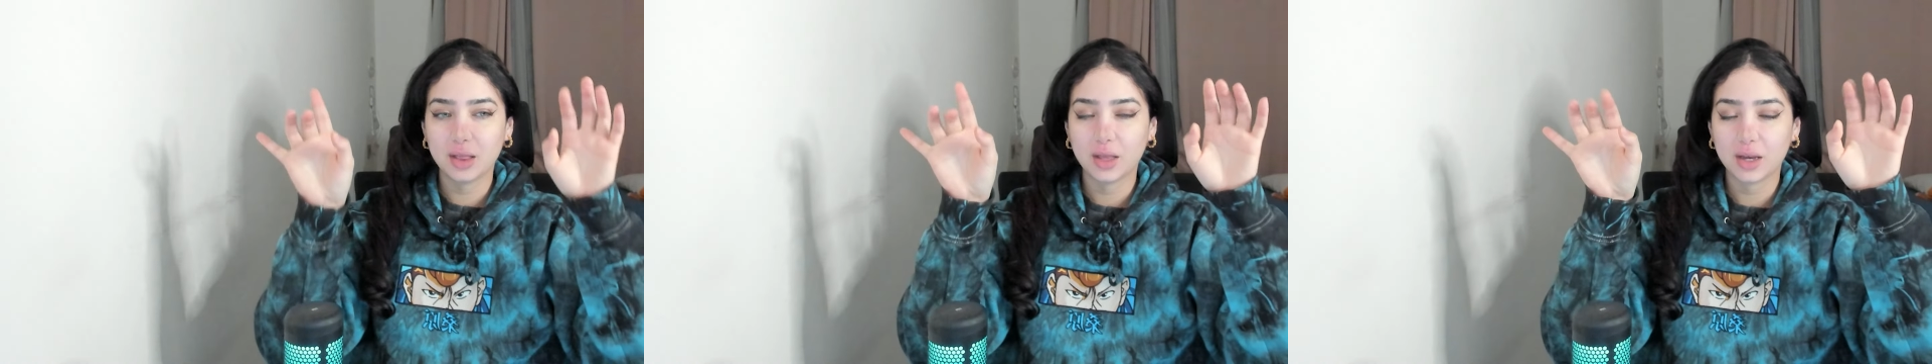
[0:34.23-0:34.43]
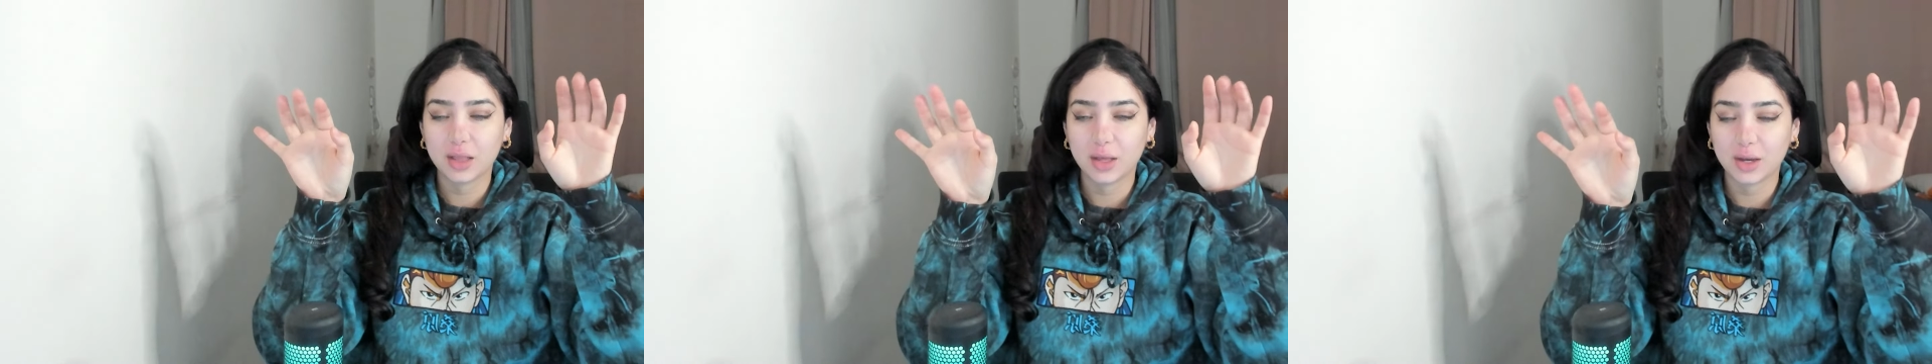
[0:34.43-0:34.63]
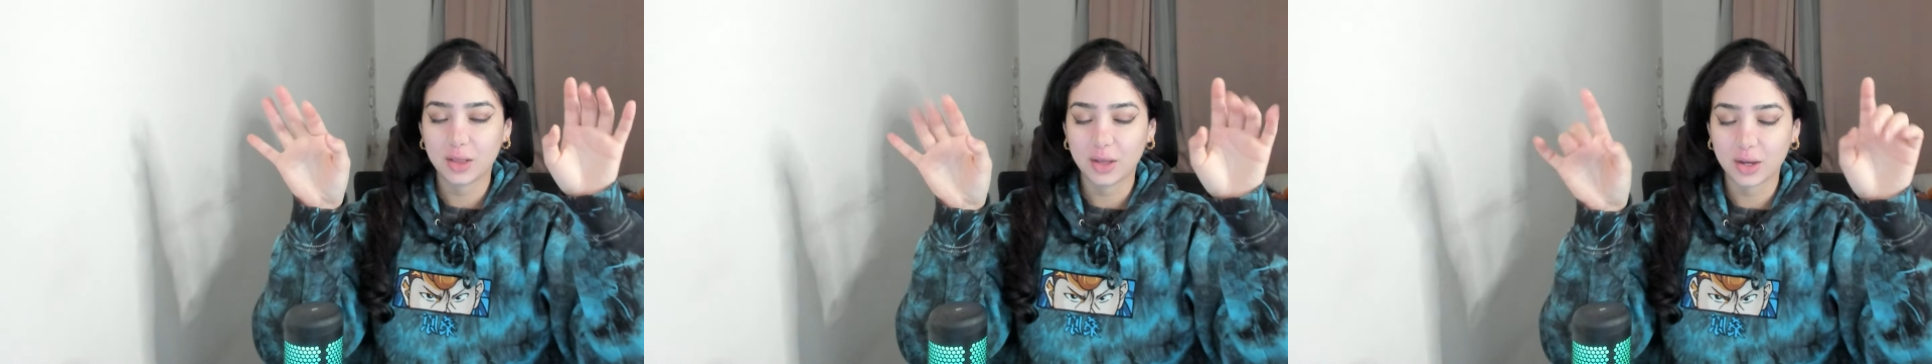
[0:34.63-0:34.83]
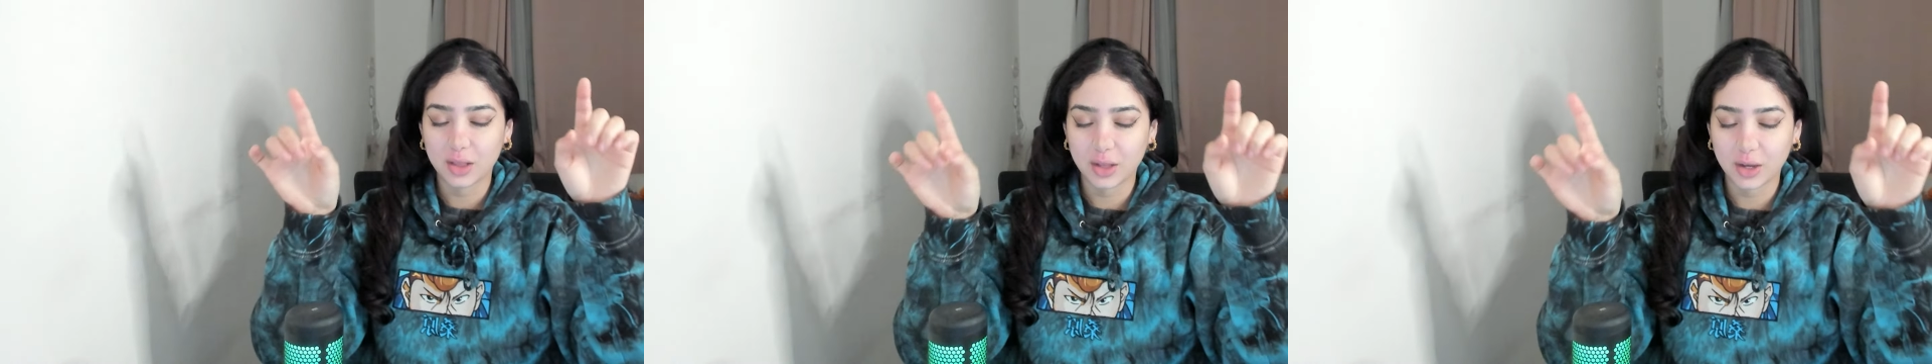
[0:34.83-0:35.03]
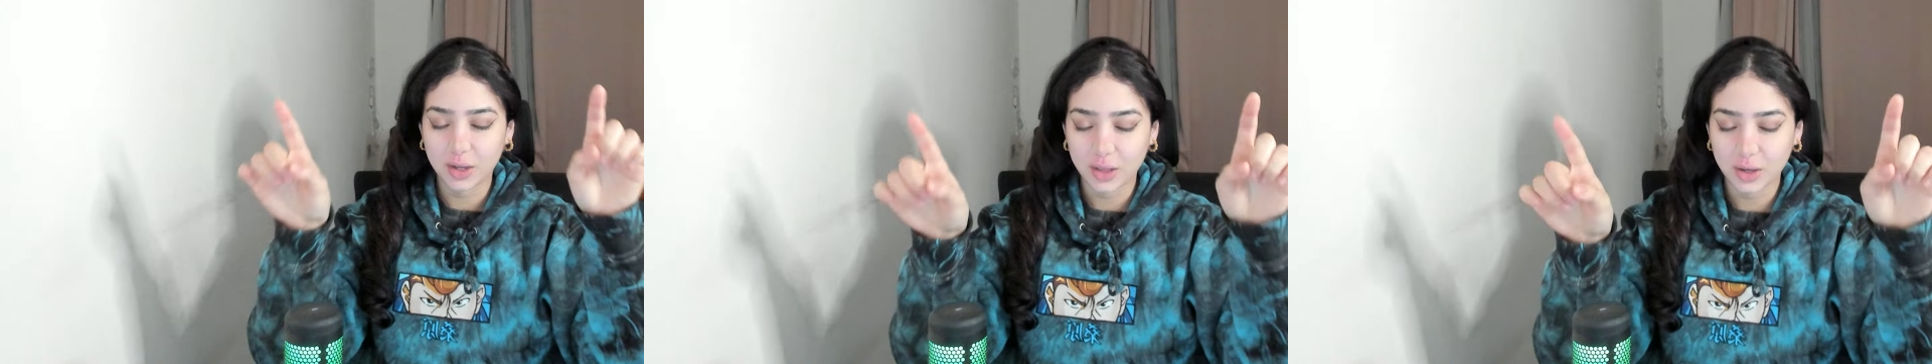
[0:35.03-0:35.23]
like, like, like,
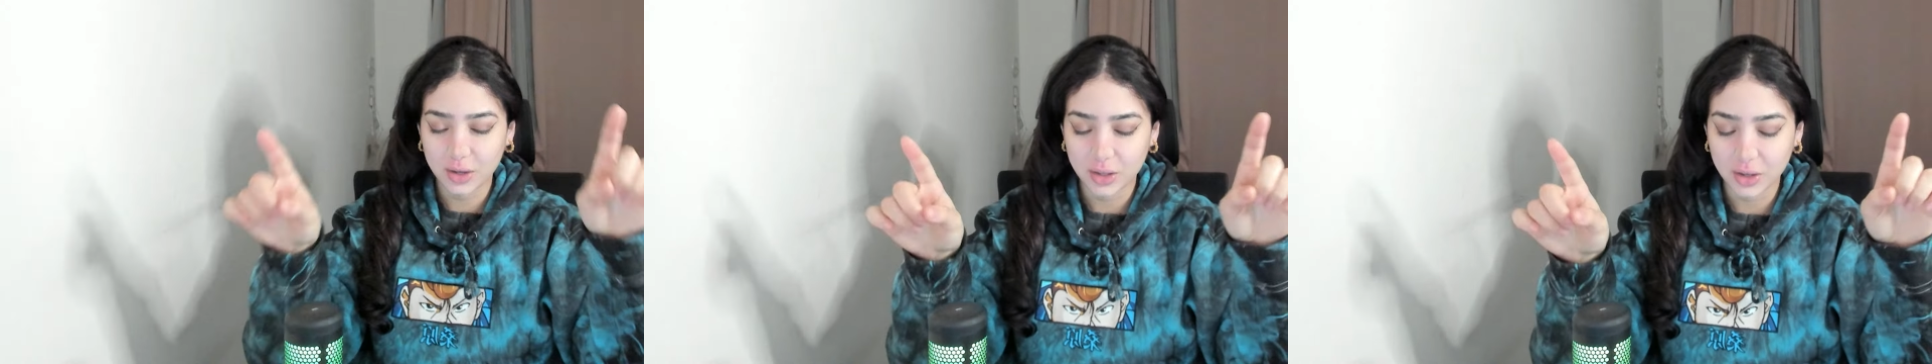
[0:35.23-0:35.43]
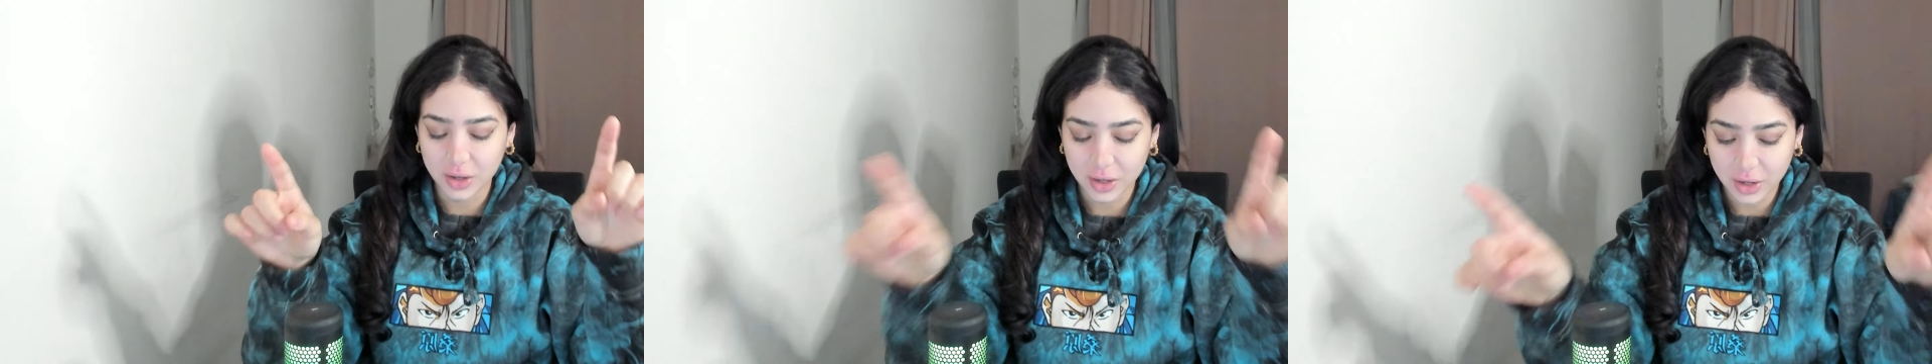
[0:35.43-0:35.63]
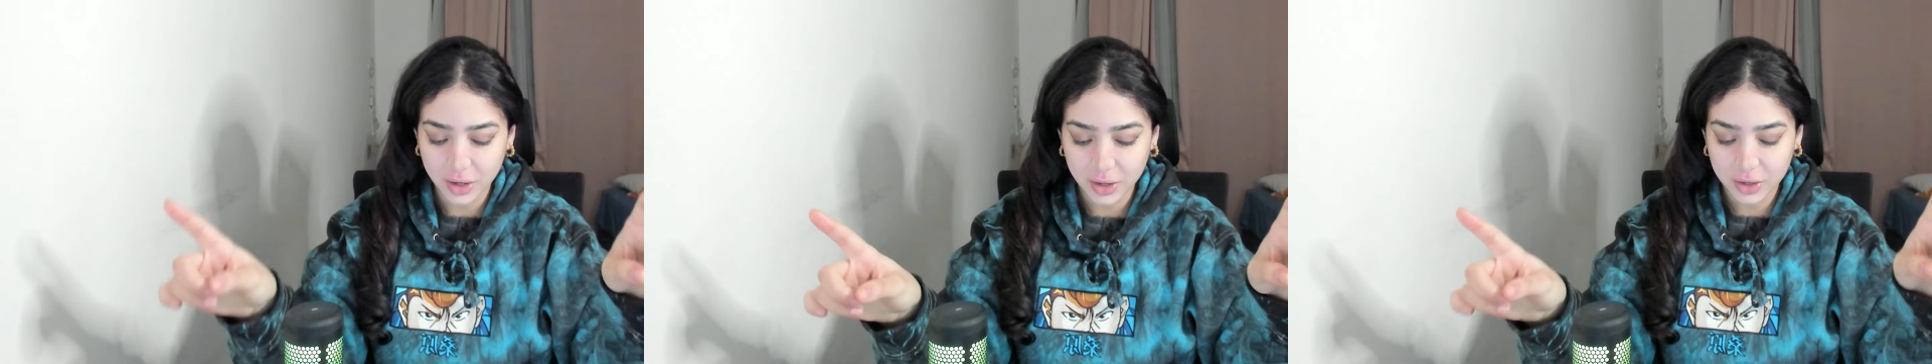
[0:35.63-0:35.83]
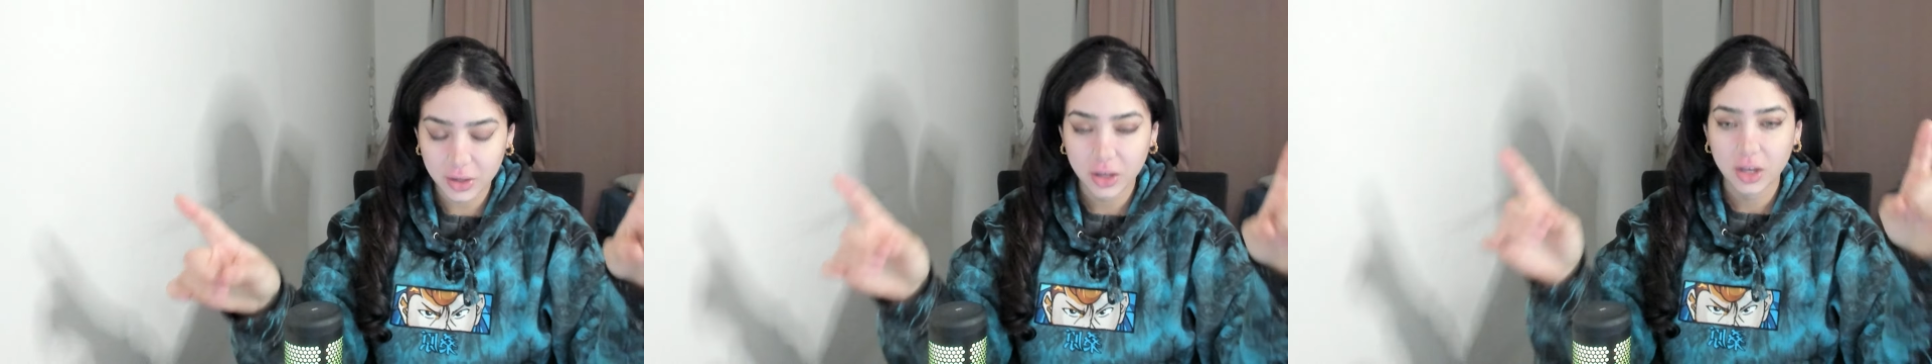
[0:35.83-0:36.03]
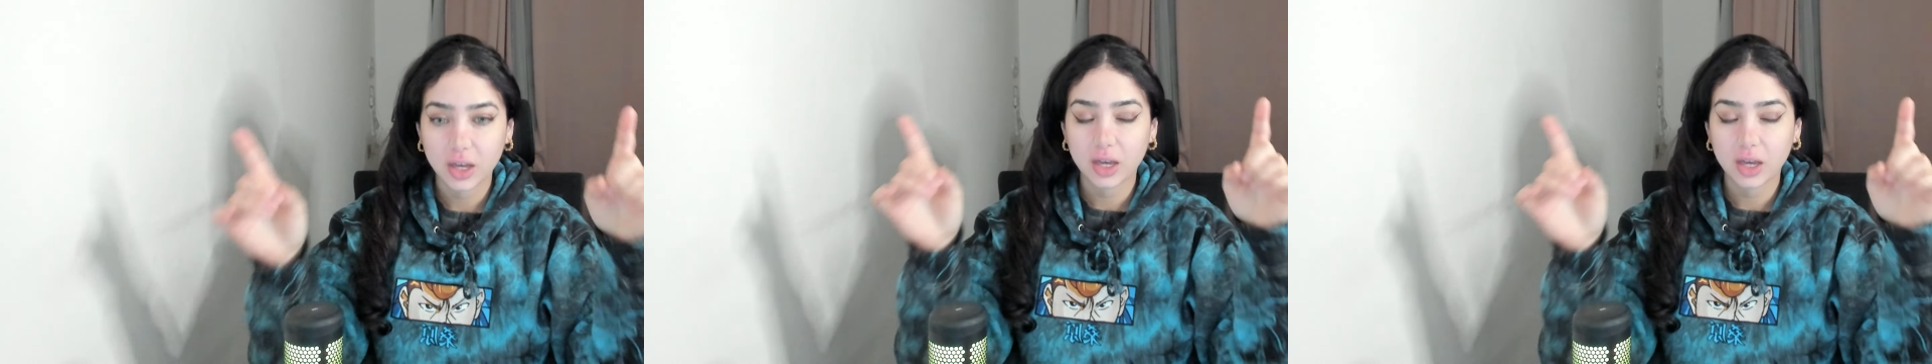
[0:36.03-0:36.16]
like, like, like, like,